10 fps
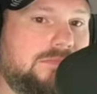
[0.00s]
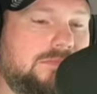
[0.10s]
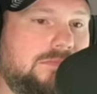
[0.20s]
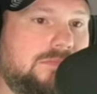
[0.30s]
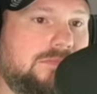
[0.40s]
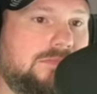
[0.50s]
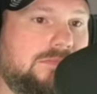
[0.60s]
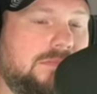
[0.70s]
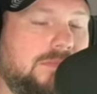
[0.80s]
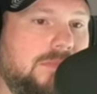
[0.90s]

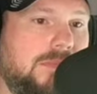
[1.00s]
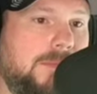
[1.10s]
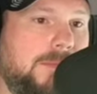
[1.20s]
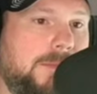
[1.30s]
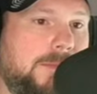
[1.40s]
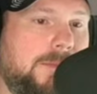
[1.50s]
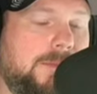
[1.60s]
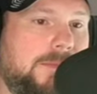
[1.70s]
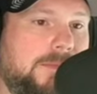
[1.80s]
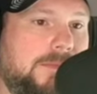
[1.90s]

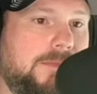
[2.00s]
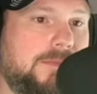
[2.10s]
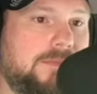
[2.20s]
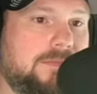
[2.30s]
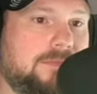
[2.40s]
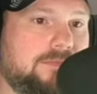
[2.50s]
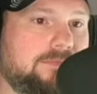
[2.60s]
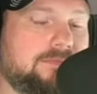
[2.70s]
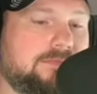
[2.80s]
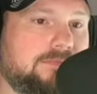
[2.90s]

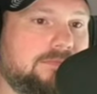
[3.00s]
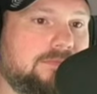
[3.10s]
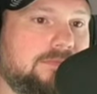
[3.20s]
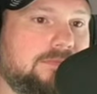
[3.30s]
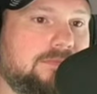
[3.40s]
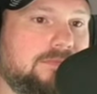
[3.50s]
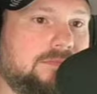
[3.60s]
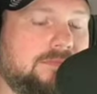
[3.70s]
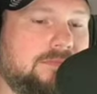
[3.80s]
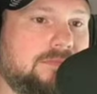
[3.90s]

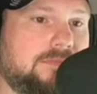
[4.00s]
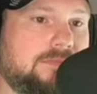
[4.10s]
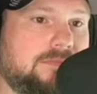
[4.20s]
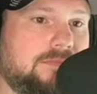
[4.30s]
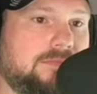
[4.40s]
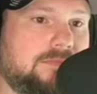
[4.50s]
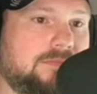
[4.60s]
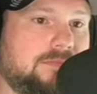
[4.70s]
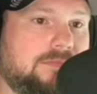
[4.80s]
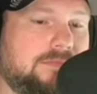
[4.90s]

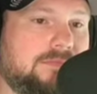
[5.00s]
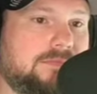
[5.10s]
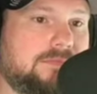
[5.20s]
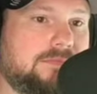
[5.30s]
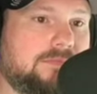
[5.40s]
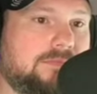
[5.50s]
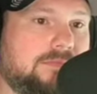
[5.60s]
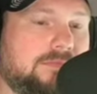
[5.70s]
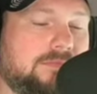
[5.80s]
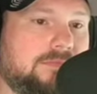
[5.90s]

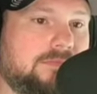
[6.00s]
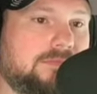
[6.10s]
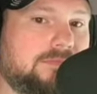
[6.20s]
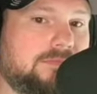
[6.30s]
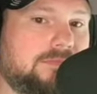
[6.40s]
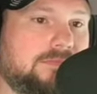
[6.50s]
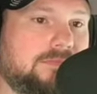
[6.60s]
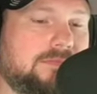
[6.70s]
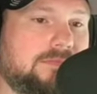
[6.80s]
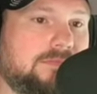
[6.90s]

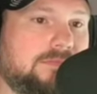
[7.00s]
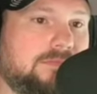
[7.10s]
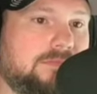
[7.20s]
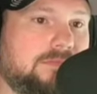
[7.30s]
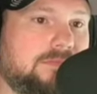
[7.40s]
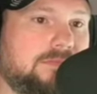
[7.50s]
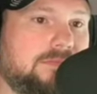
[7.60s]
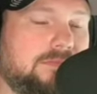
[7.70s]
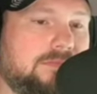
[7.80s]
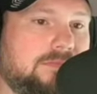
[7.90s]
[no speech]